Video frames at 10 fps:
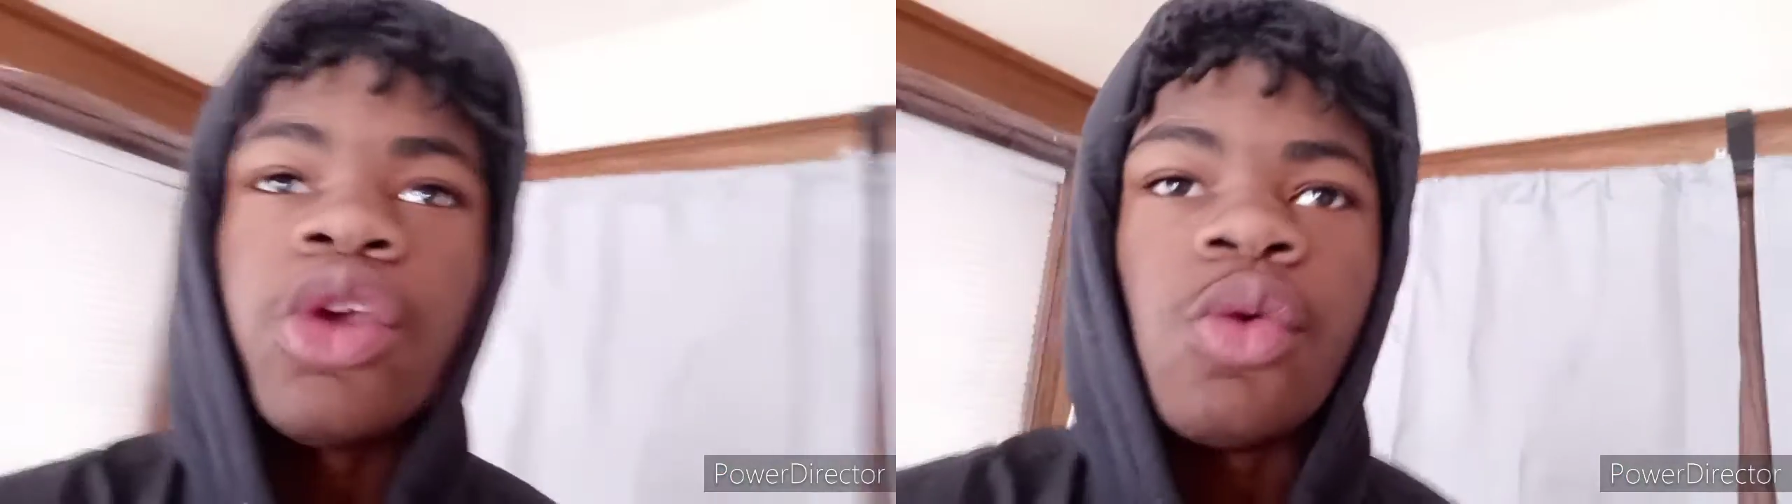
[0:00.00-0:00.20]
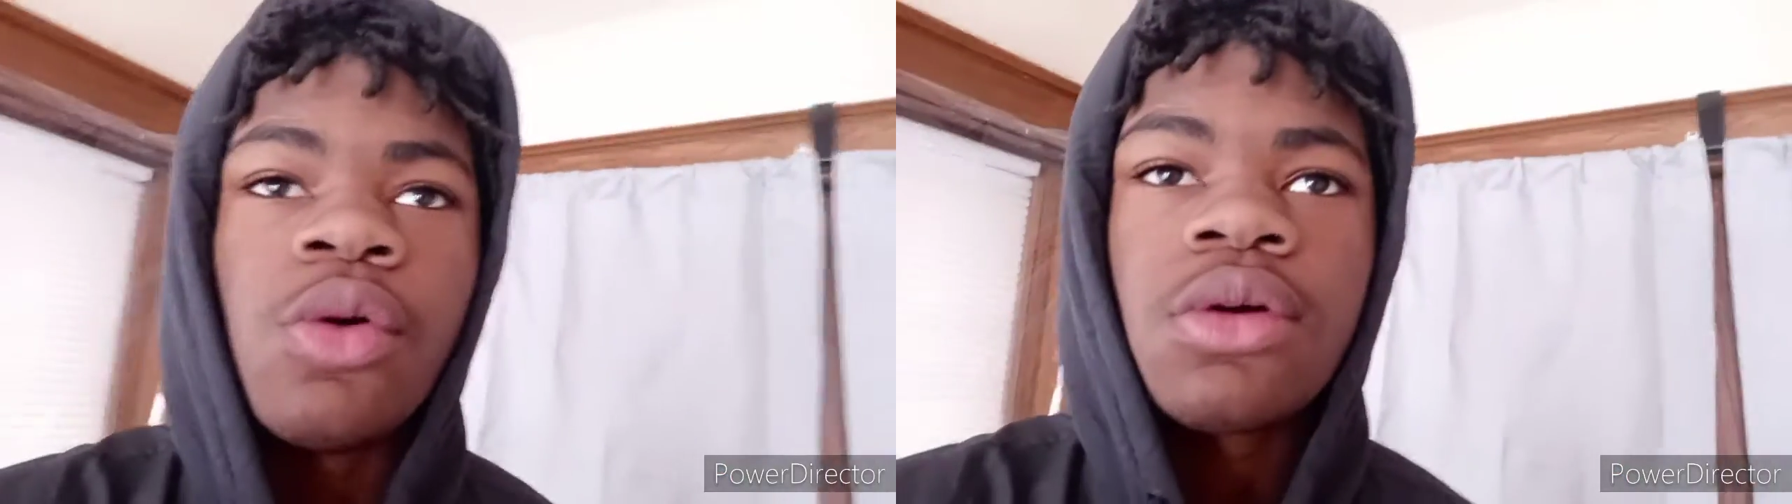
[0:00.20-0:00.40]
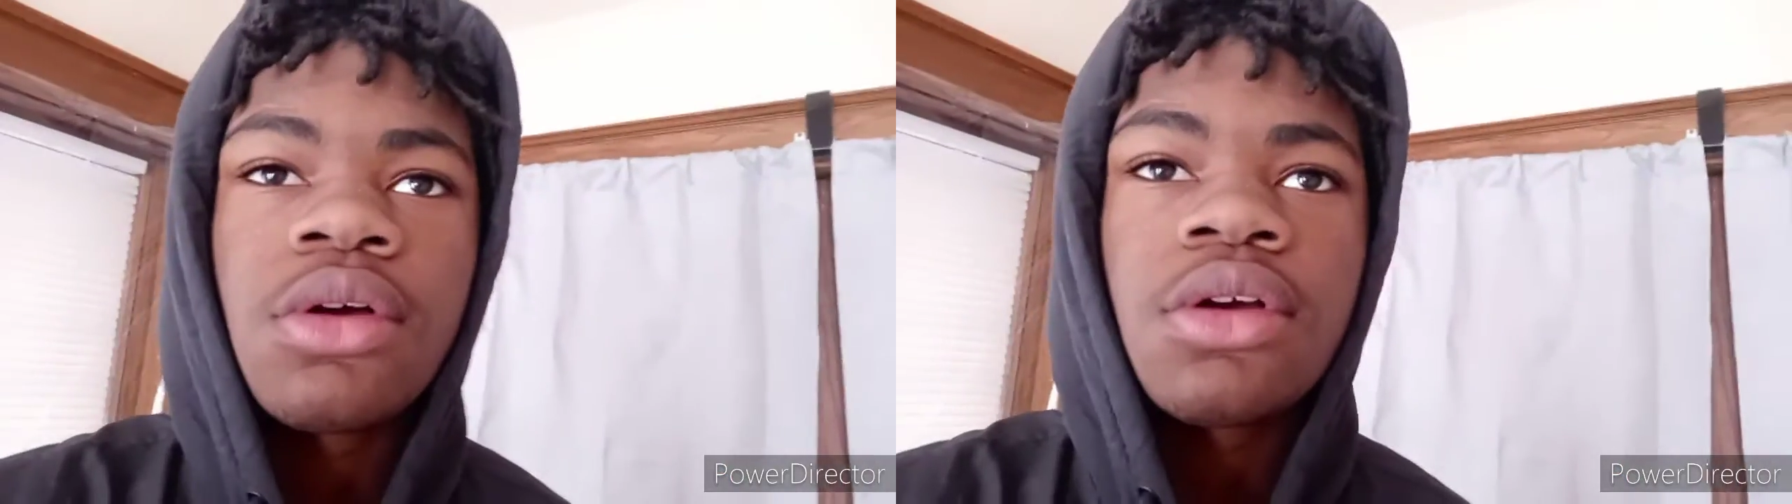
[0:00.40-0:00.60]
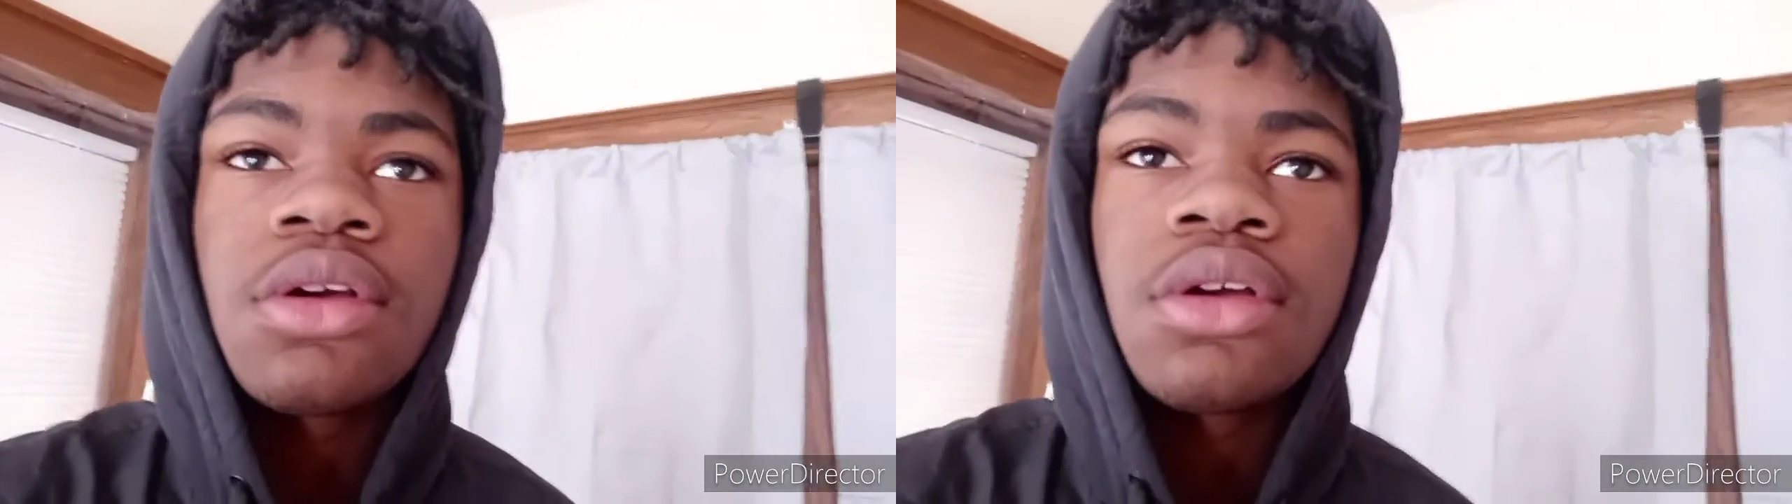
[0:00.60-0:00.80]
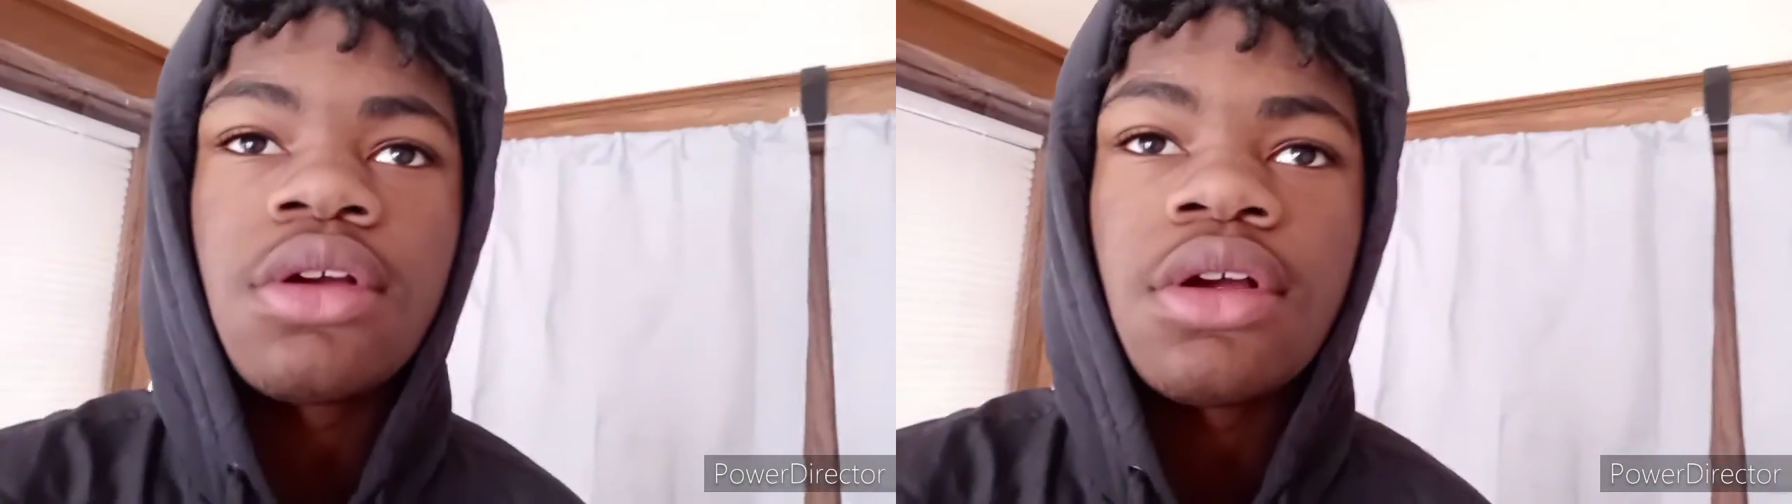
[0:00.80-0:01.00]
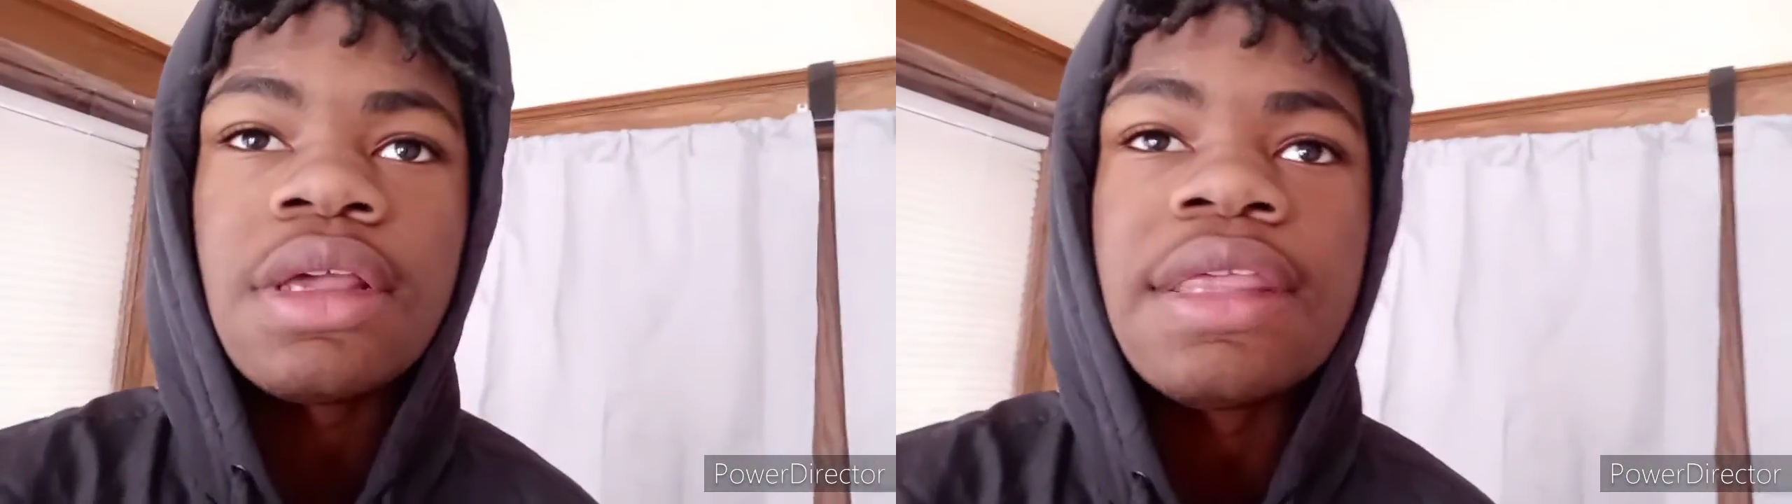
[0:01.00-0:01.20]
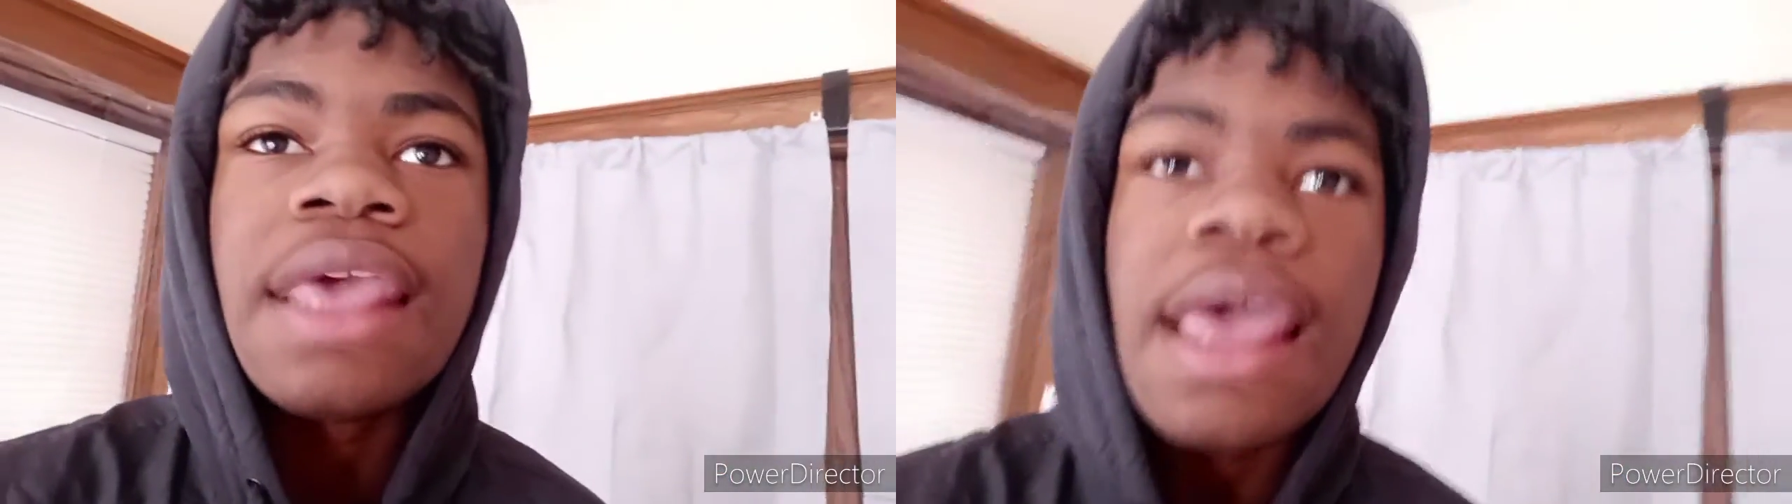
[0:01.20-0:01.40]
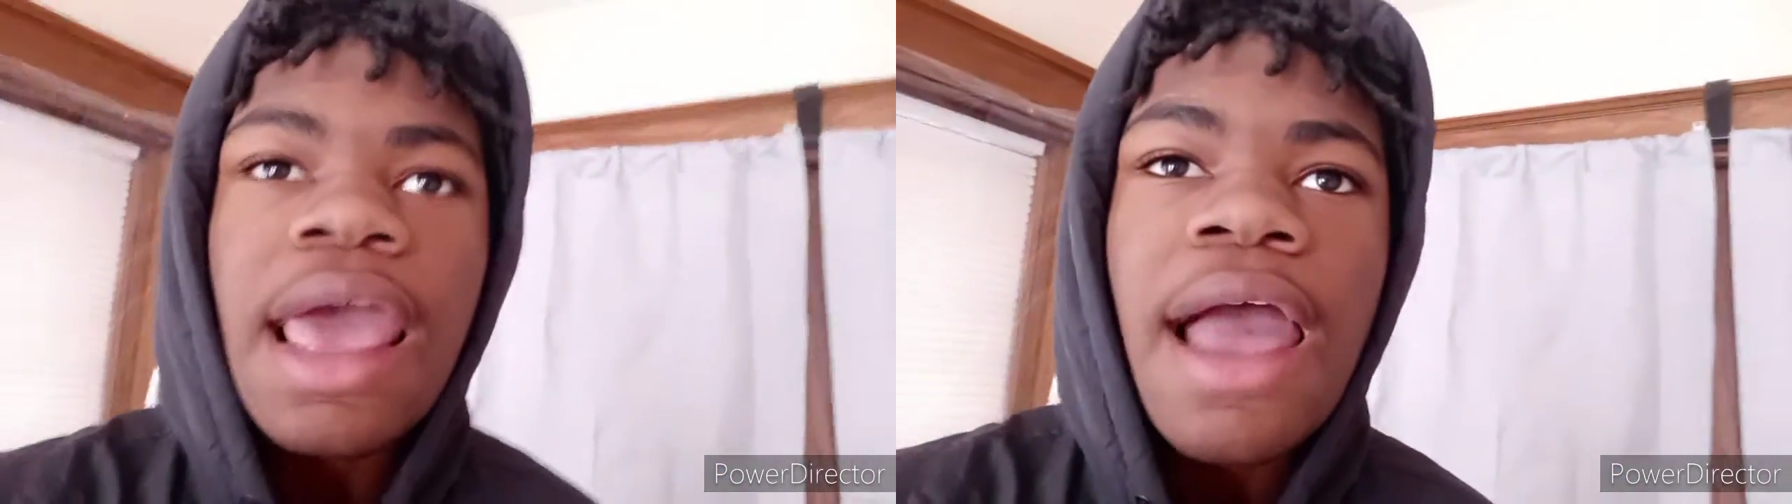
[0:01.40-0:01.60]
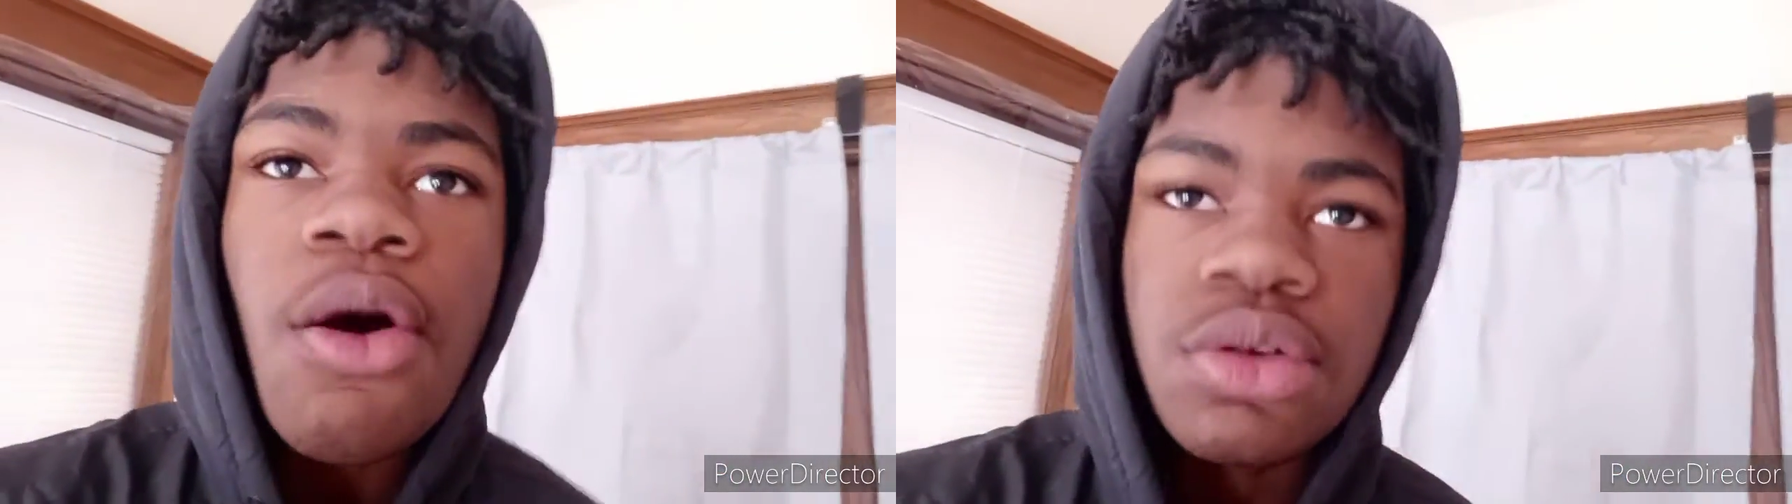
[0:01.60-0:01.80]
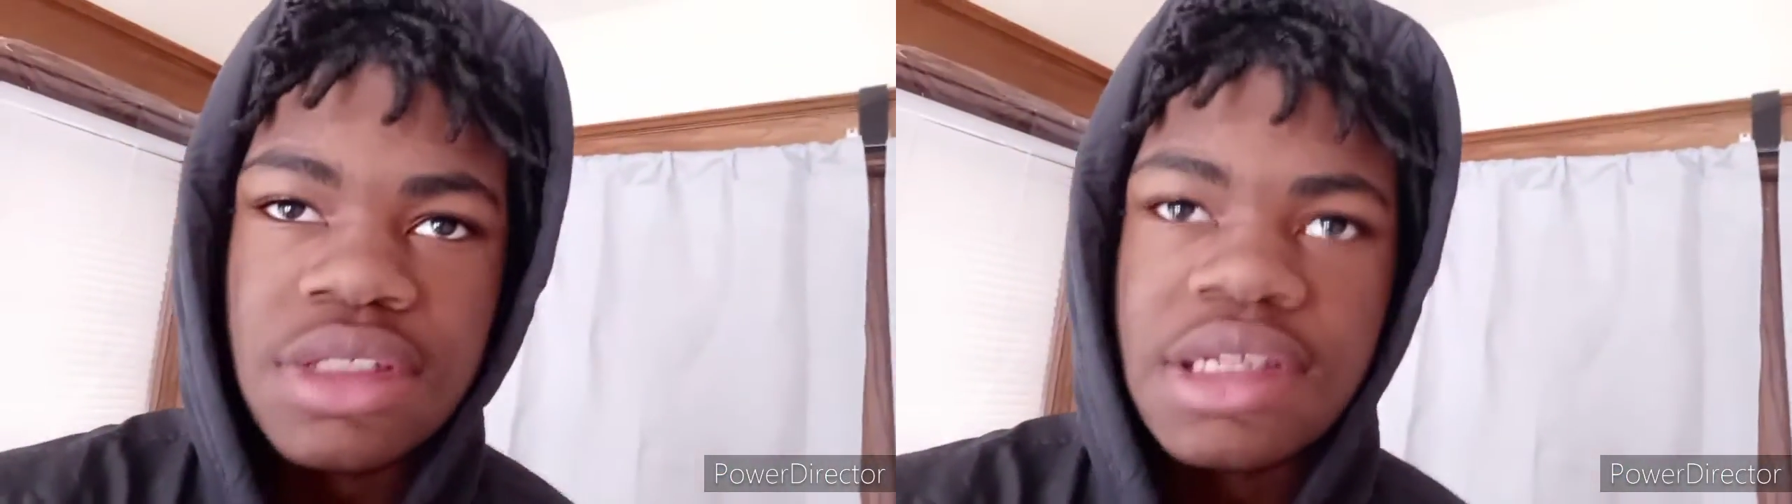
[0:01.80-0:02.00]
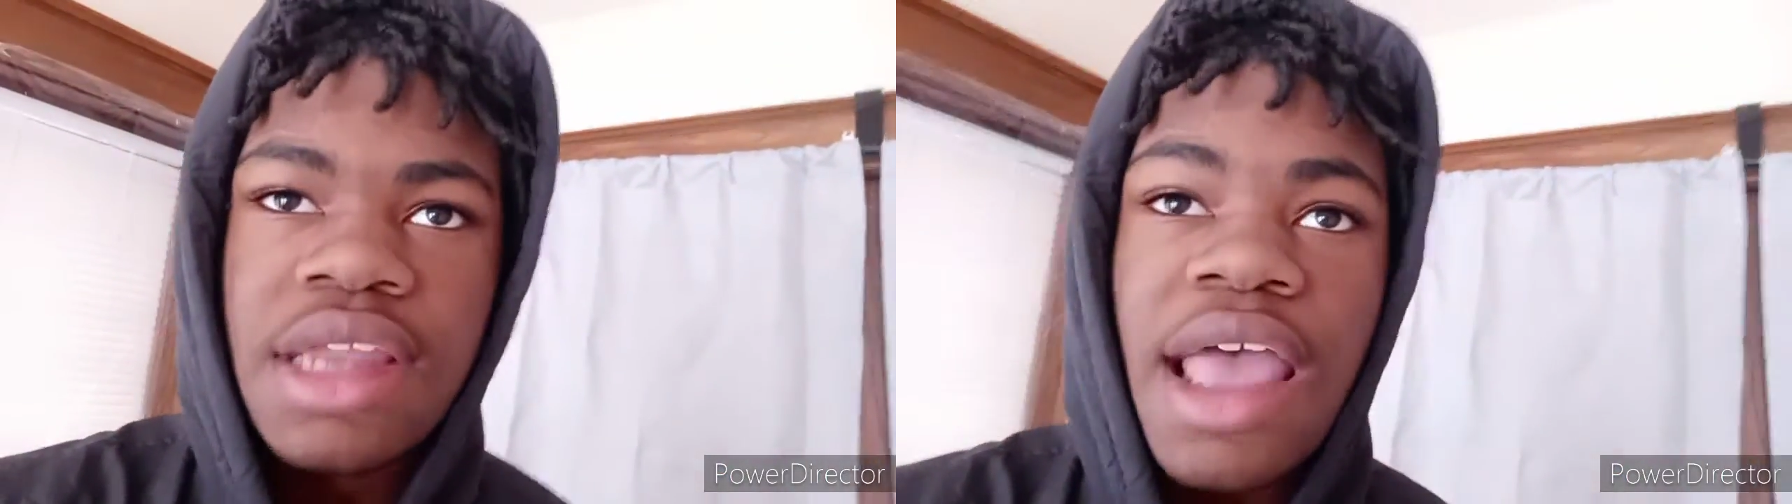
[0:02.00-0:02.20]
are you? Get out